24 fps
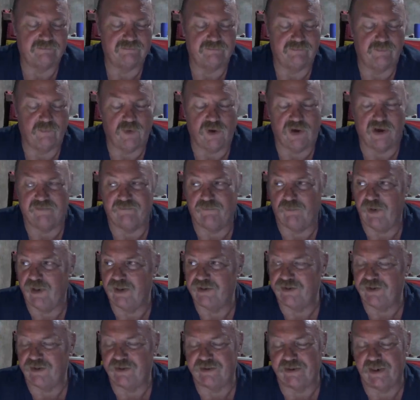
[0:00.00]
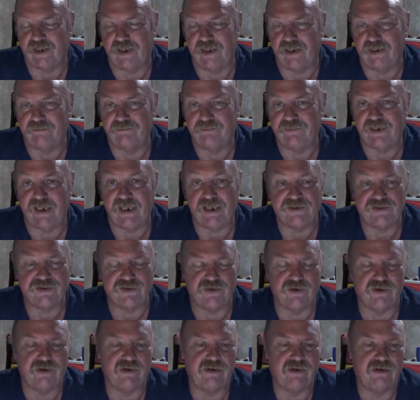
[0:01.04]
one of which is a
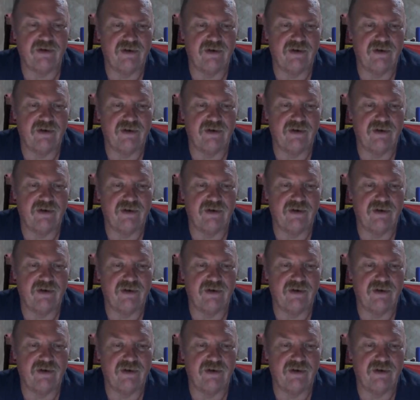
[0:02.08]
teacher,